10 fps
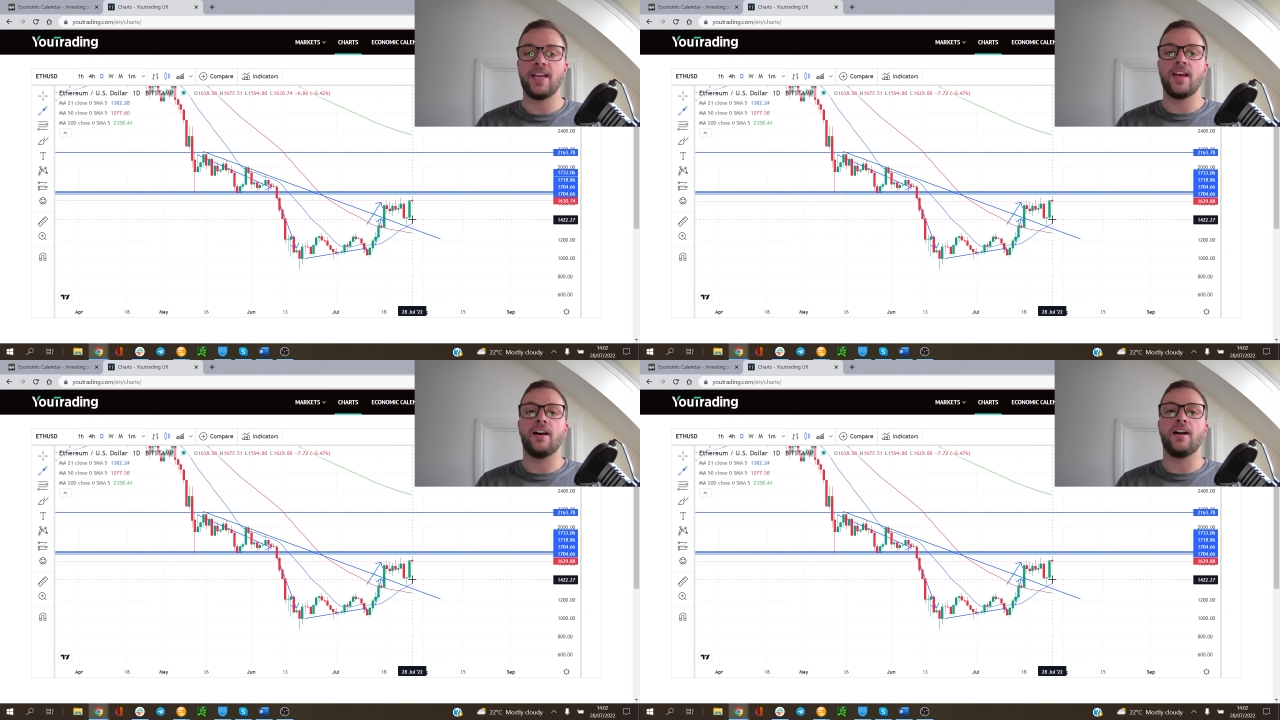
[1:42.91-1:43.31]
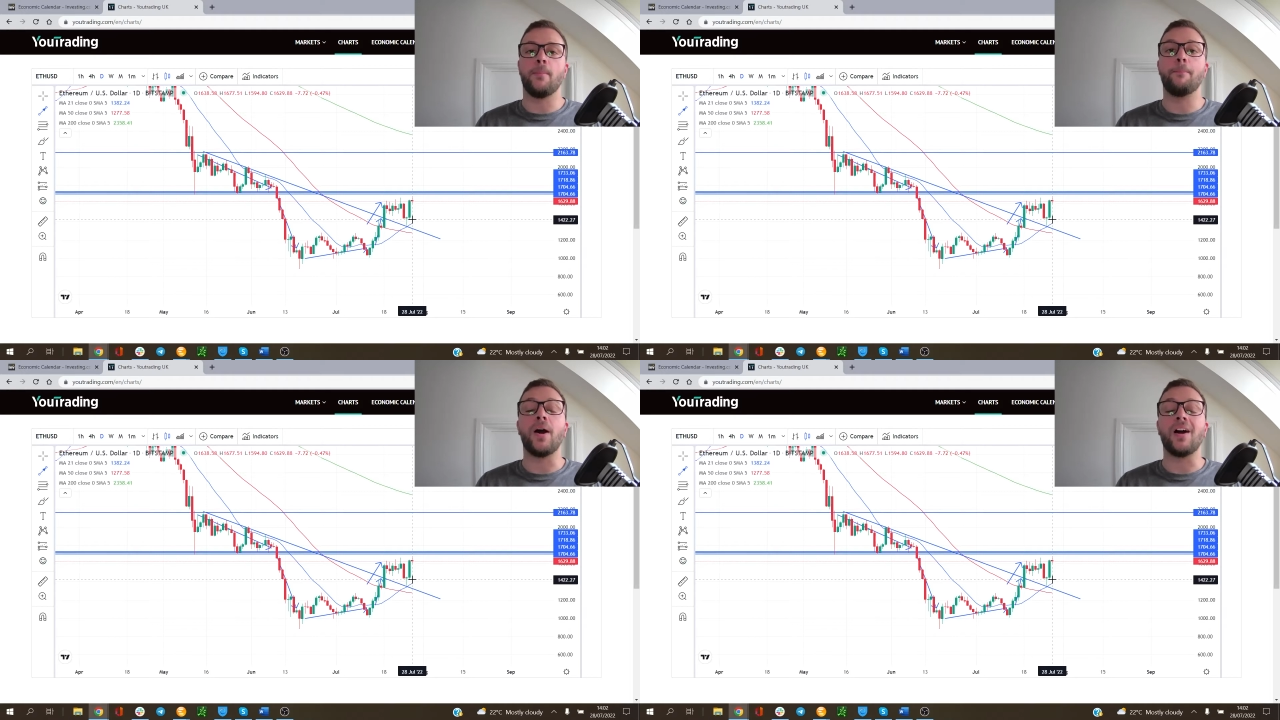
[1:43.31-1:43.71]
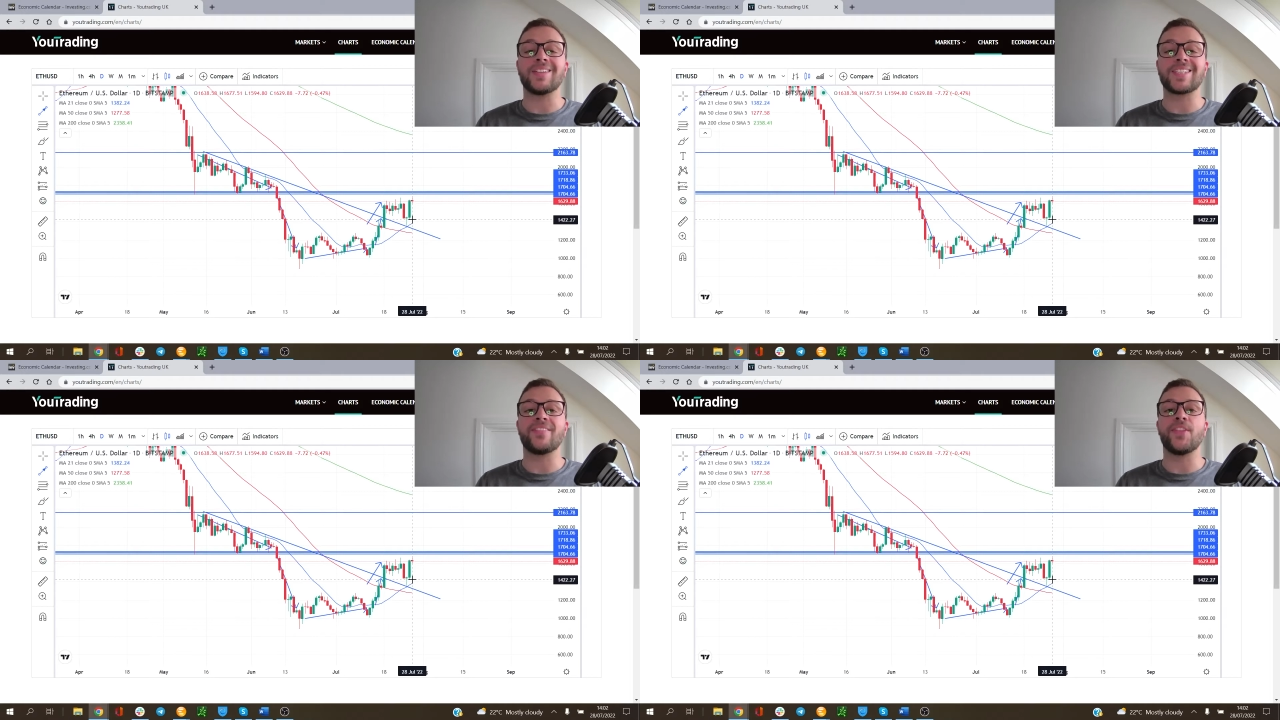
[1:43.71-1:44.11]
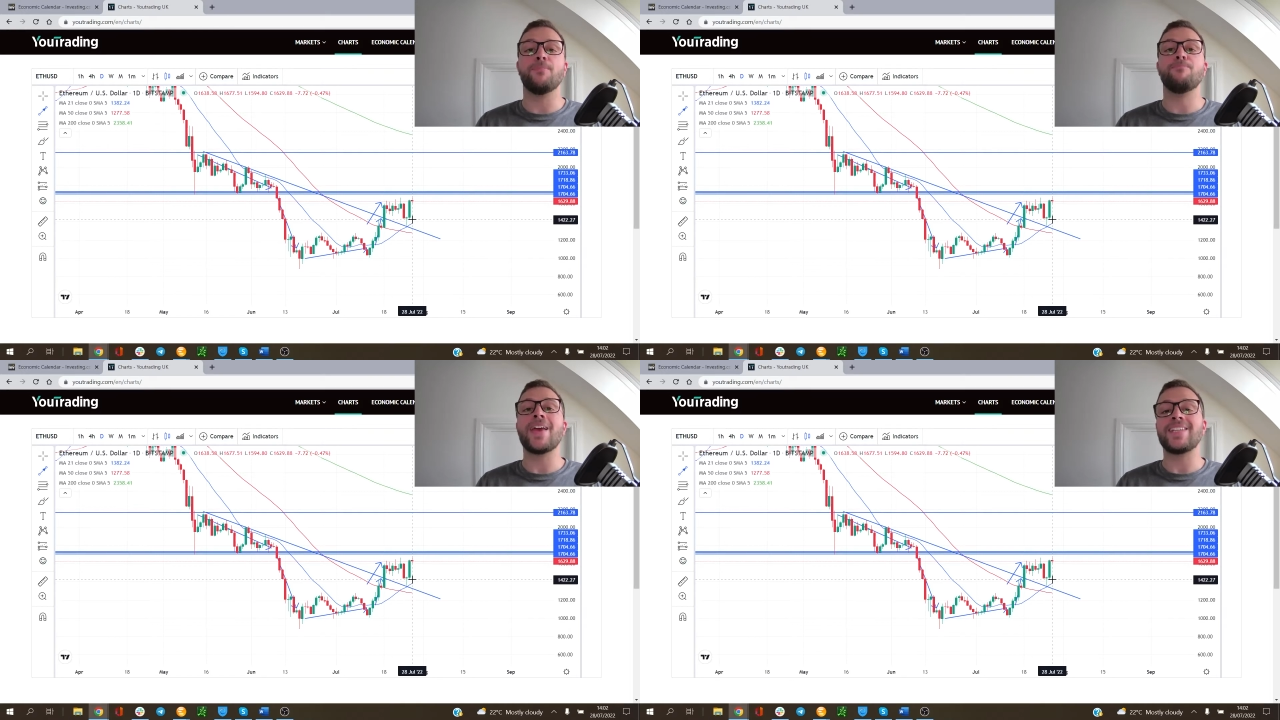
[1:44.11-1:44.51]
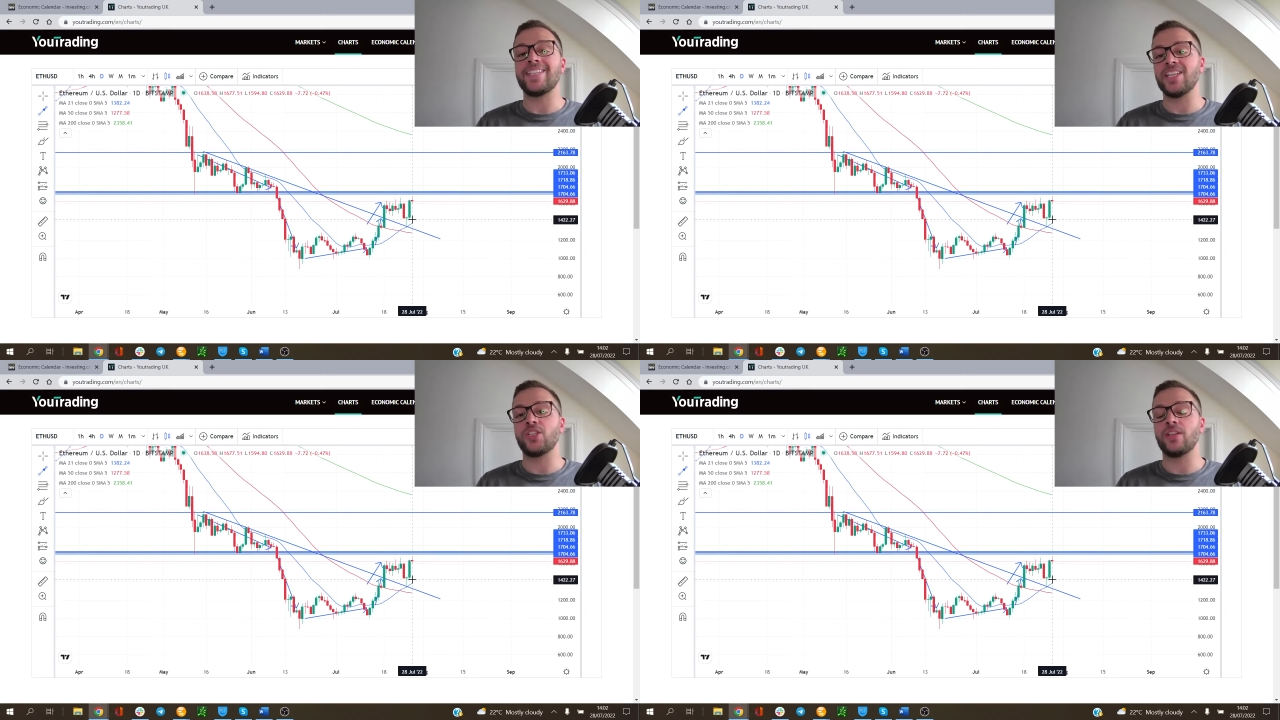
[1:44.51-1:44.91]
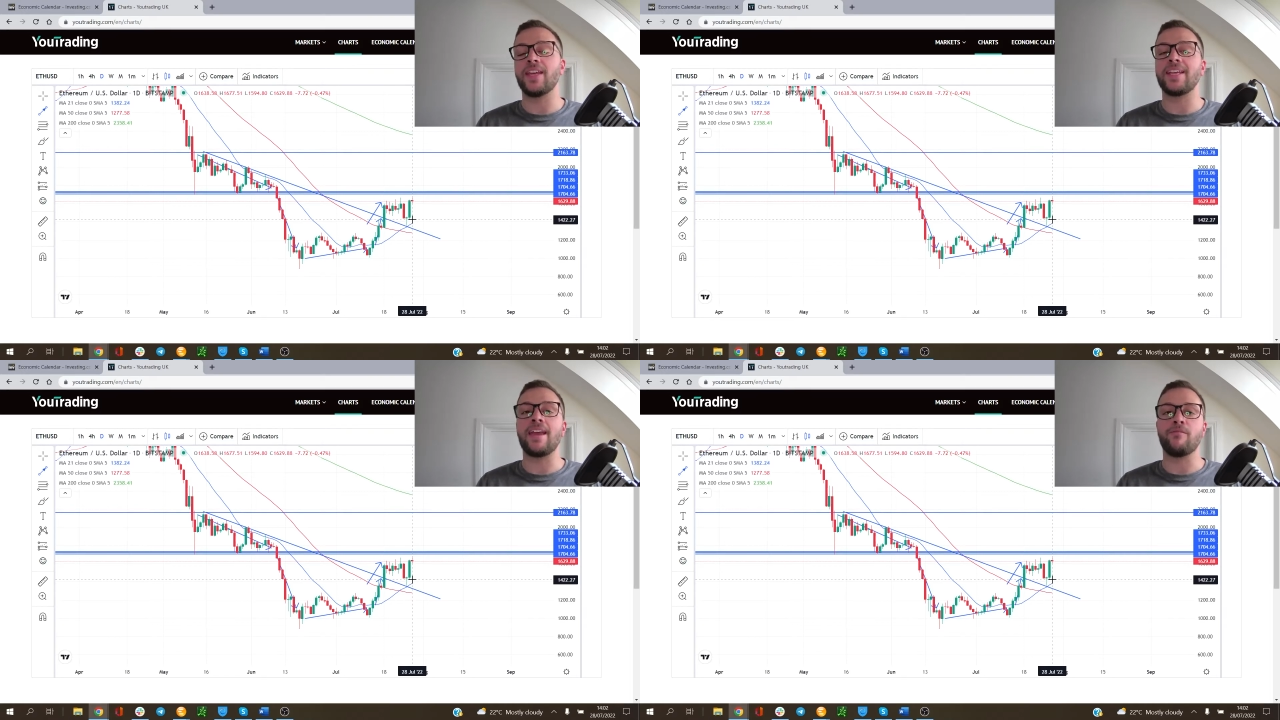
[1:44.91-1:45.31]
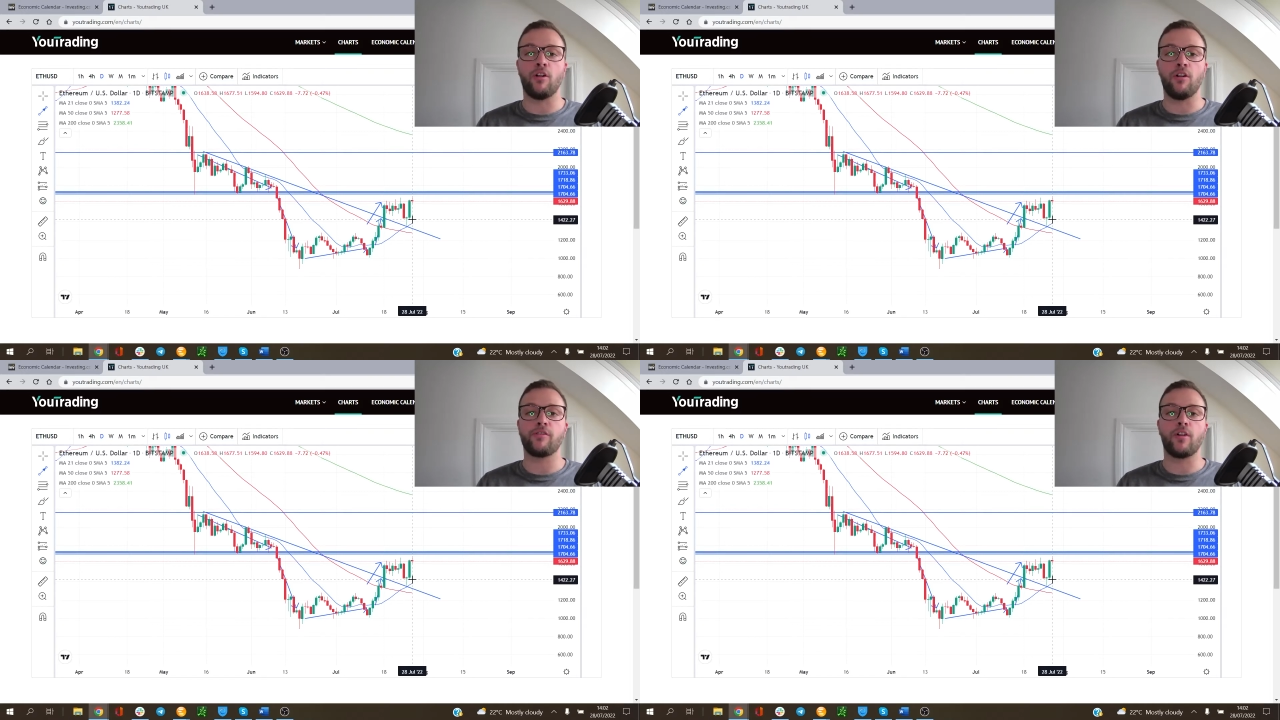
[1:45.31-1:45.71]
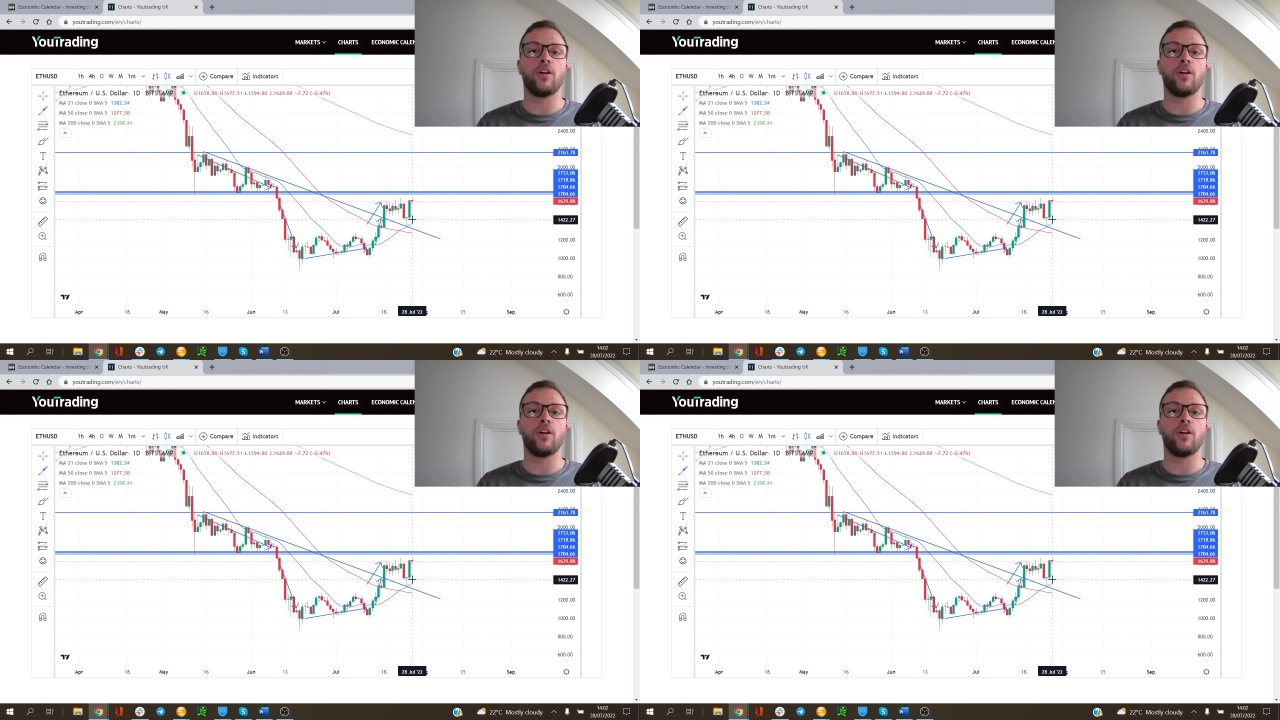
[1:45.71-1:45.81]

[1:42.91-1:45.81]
but the message that they gave off,